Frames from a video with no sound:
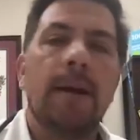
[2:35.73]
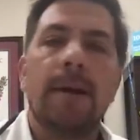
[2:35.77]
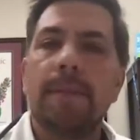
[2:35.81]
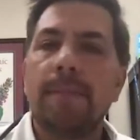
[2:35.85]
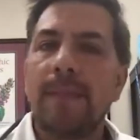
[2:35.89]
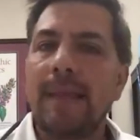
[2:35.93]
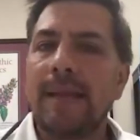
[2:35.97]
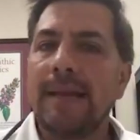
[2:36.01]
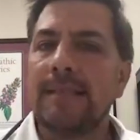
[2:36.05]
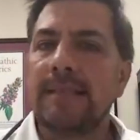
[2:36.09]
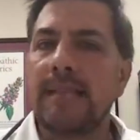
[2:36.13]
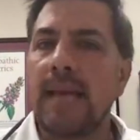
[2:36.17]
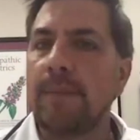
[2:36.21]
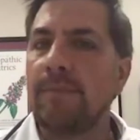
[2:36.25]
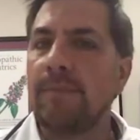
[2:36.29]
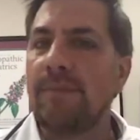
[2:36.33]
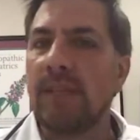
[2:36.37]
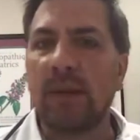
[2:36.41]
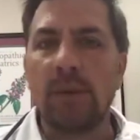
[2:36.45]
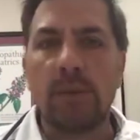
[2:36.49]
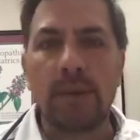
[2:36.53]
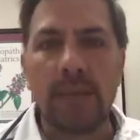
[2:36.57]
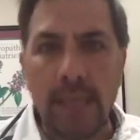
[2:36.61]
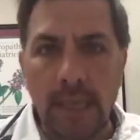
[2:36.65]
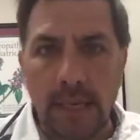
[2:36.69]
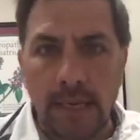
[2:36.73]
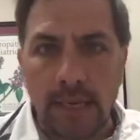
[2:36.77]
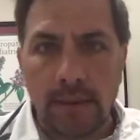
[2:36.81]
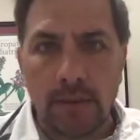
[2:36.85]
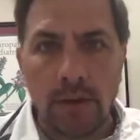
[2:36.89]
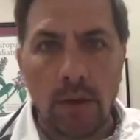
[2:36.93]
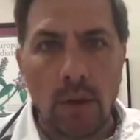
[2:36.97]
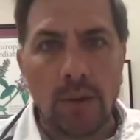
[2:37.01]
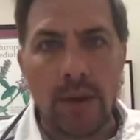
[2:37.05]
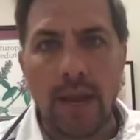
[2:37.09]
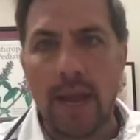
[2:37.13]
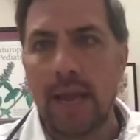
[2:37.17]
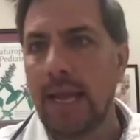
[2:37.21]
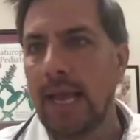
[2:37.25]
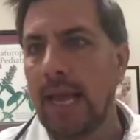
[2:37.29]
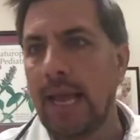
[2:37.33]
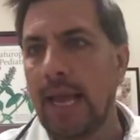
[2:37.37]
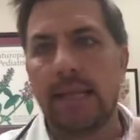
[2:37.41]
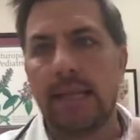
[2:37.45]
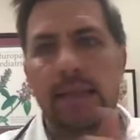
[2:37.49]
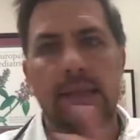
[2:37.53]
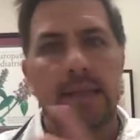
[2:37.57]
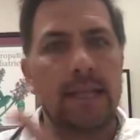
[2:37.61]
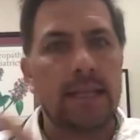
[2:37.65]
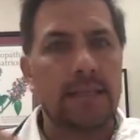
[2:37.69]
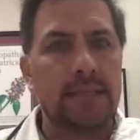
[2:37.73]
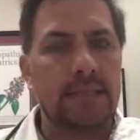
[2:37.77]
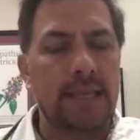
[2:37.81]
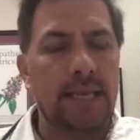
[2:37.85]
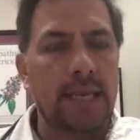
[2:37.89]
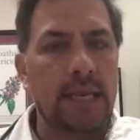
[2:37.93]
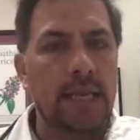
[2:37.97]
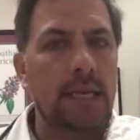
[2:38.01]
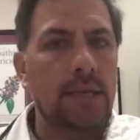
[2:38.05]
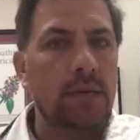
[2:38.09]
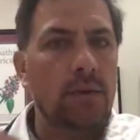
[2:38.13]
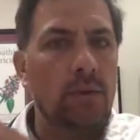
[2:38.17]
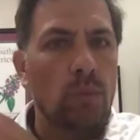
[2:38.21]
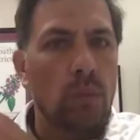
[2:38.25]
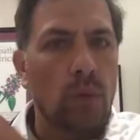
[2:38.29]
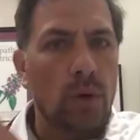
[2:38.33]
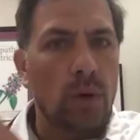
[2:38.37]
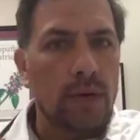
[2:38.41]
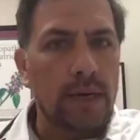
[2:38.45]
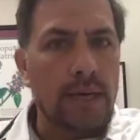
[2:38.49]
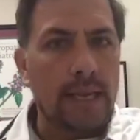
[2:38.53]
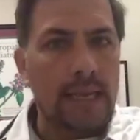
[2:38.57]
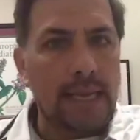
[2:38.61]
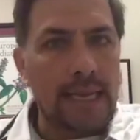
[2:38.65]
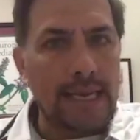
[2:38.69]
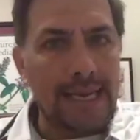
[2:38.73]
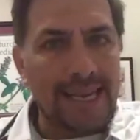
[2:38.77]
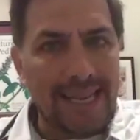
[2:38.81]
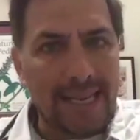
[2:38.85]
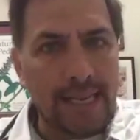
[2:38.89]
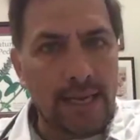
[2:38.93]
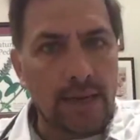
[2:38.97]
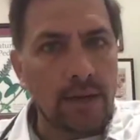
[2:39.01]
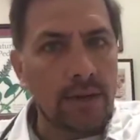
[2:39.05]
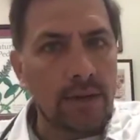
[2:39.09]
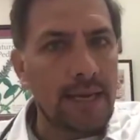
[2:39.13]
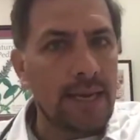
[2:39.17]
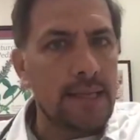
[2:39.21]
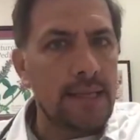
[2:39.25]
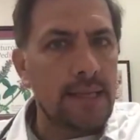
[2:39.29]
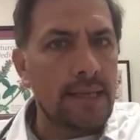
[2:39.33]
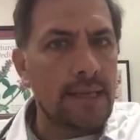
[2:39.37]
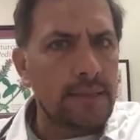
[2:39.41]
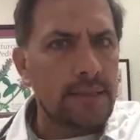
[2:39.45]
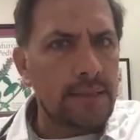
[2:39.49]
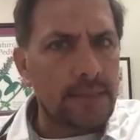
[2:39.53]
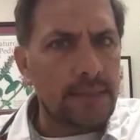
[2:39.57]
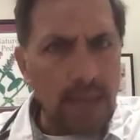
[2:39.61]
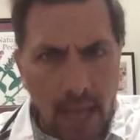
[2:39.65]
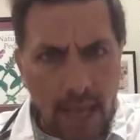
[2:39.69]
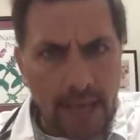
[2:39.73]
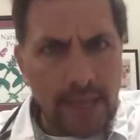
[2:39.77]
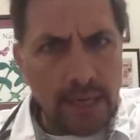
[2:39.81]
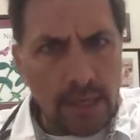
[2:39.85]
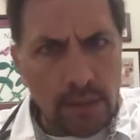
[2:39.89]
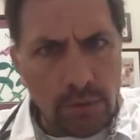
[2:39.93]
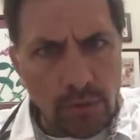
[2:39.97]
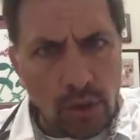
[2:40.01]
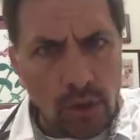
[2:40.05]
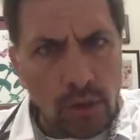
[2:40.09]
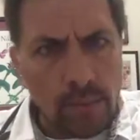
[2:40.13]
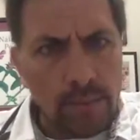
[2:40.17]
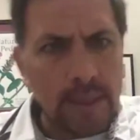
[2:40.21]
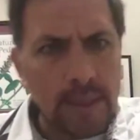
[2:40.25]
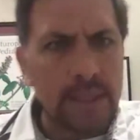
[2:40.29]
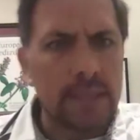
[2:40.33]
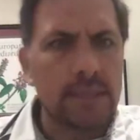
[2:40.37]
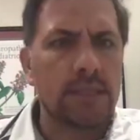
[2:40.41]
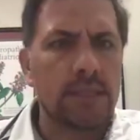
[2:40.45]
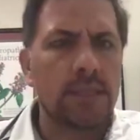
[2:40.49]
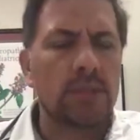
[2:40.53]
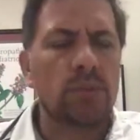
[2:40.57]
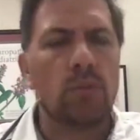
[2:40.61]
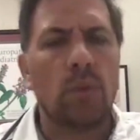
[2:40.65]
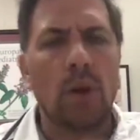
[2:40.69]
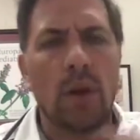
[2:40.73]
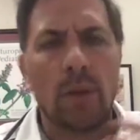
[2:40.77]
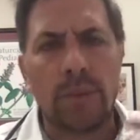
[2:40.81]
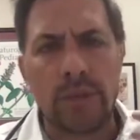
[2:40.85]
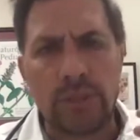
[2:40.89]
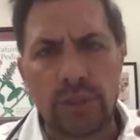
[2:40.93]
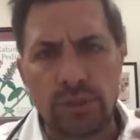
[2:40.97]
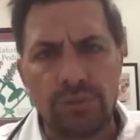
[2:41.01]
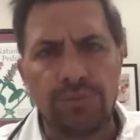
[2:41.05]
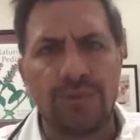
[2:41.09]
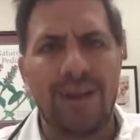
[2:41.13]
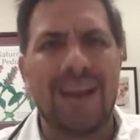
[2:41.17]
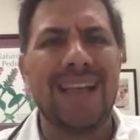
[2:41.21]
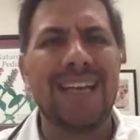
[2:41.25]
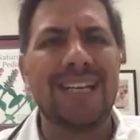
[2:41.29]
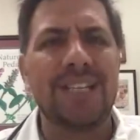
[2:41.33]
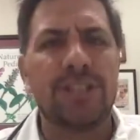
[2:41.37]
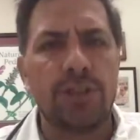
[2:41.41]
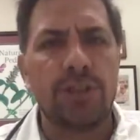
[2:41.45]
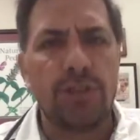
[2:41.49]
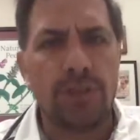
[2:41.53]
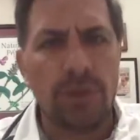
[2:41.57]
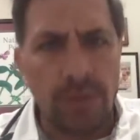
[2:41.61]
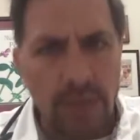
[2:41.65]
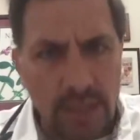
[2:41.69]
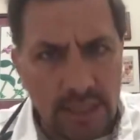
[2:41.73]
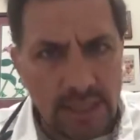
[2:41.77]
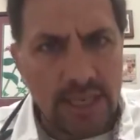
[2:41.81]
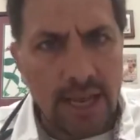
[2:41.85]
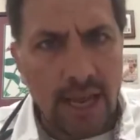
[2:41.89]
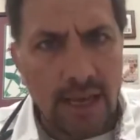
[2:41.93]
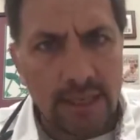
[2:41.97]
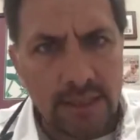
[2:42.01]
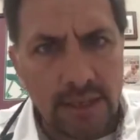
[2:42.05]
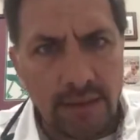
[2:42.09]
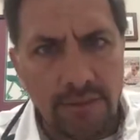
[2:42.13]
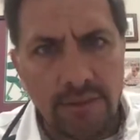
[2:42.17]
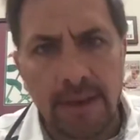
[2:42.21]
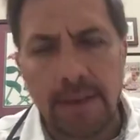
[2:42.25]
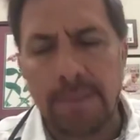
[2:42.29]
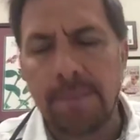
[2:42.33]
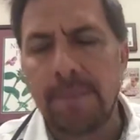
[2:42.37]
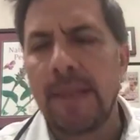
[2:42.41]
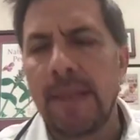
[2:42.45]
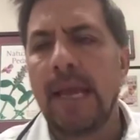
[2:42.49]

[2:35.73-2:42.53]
Same thing with eating, okay? Hey, let's eat. We're going to eat here in the dining room, and this is where we train to do this activity.